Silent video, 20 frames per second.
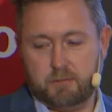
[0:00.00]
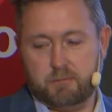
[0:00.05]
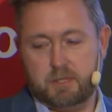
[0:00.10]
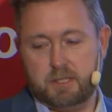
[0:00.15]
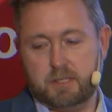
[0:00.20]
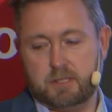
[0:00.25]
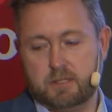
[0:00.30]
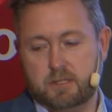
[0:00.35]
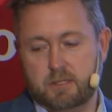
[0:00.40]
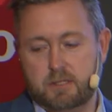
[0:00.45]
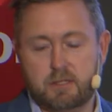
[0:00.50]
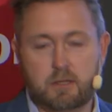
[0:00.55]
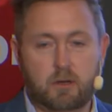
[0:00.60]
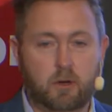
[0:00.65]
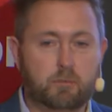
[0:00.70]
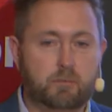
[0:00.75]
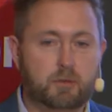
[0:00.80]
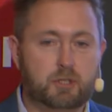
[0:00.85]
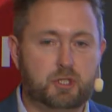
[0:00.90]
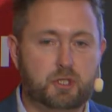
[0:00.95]
business
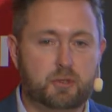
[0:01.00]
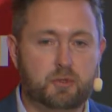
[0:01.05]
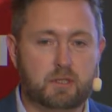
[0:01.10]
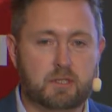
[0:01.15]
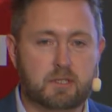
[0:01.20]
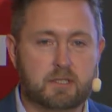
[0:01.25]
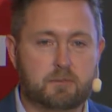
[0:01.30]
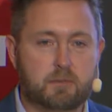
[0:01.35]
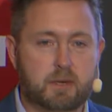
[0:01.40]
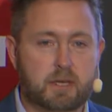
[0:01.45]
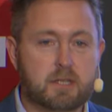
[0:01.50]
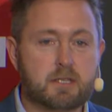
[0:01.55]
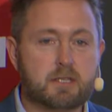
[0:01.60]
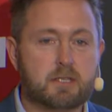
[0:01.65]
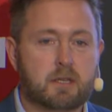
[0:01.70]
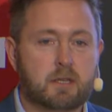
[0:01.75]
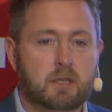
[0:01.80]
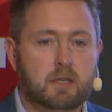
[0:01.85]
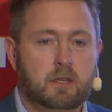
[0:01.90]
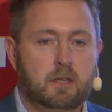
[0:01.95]
opportunity
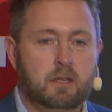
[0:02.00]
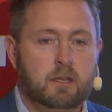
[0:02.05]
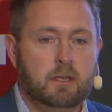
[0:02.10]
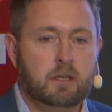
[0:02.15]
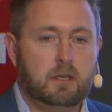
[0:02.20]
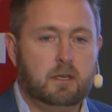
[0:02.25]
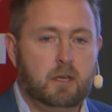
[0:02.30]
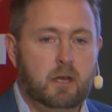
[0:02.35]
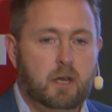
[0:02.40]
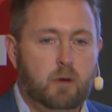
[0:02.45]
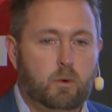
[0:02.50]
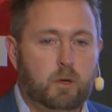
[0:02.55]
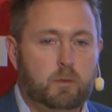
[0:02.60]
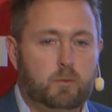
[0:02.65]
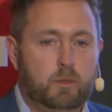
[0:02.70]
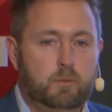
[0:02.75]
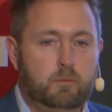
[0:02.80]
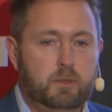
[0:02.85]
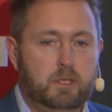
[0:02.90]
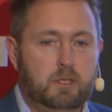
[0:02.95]
space. What
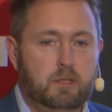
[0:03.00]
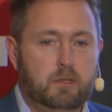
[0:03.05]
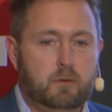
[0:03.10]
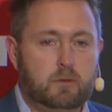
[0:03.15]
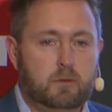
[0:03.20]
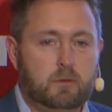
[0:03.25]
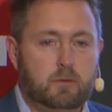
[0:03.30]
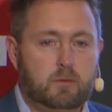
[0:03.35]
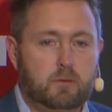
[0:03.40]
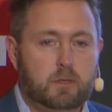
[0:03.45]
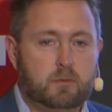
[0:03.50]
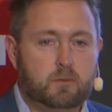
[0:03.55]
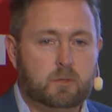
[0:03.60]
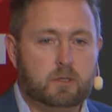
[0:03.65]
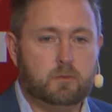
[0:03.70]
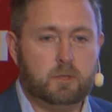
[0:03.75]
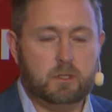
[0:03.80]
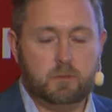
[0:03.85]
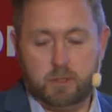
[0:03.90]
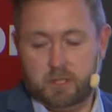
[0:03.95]
would we do, uh, what
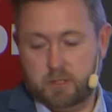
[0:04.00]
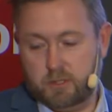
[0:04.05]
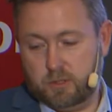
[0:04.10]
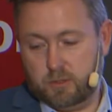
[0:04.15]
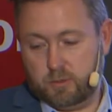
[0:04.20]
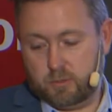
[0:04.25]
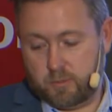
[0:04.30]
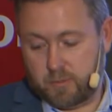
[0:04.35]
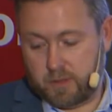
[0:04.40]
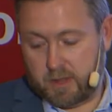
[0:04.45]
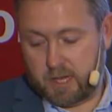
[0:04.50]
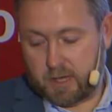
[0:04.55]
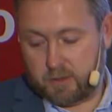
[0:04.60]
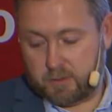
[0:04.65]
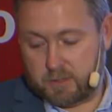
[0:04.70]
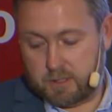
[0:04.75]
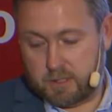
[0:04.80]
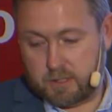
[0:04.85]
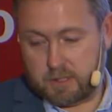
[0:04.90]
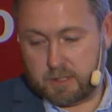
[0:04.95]
would we do
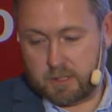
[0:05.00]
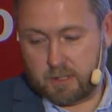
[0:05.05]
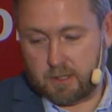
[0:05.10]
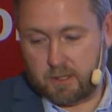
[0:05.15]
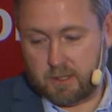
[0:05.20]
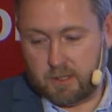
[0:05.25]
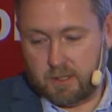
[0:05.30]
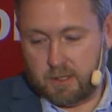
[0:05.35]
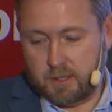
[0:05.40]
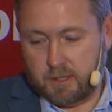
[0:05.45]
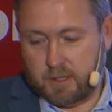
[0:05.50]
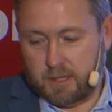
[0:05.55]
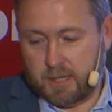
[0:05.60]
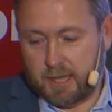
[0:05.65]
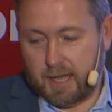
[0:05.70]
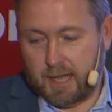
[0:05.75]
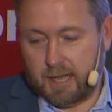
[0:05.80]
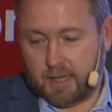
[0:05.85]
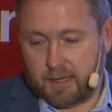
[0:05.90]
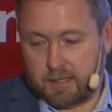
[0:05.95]
without this? And
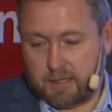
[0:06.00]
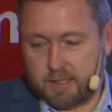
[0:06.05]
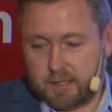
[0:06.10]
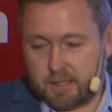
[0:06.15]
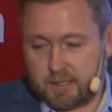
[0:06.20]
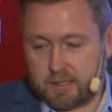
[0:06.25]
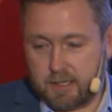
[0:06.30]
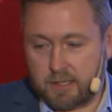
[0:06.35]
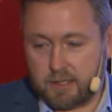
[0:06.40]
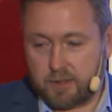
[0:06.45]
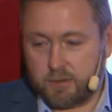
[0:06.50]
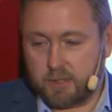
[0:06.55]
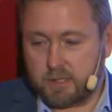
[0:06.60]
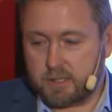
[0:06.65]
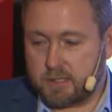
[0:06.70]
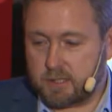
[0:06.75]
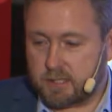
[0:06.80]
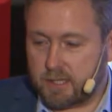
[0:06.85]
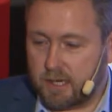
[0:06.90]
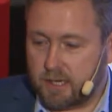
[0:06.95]
adding this into
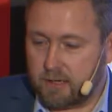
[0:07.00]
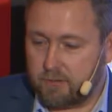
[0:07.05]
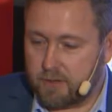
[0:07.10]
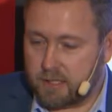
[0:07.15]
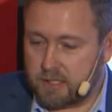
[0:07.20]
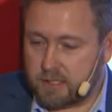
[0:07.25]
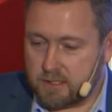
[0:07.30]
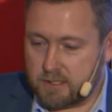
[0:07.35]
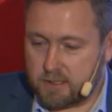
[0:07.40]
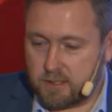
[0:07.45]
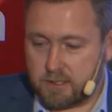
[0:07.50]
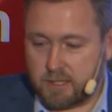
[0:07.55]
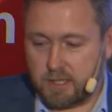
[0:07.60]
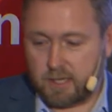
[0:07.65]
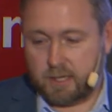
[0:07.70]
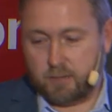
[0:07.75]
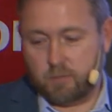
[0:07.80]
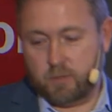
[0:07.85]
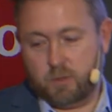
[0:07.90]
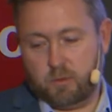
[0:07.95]
it, it's kind of this is the
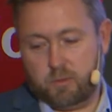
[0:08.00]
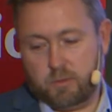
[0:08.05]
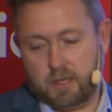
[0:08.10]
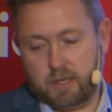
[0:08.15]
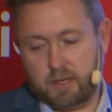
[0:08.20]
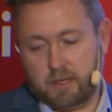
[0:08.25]
Telia Mobile